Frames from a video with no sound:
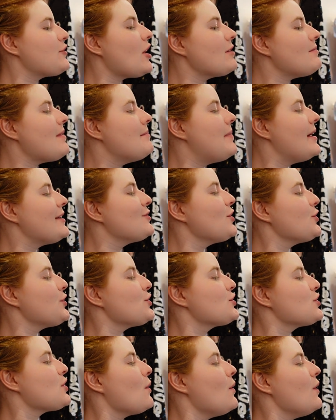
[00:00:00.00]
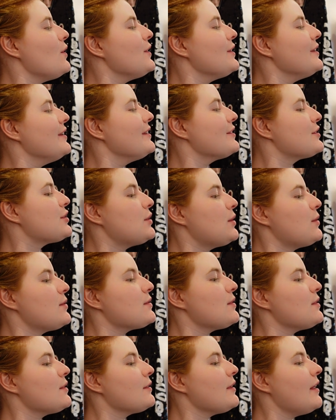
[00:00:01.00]
tried my best not to show all the shoes
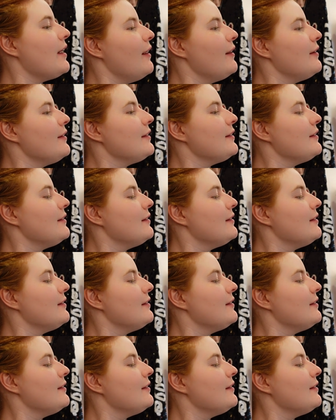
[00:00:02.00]
on the ground.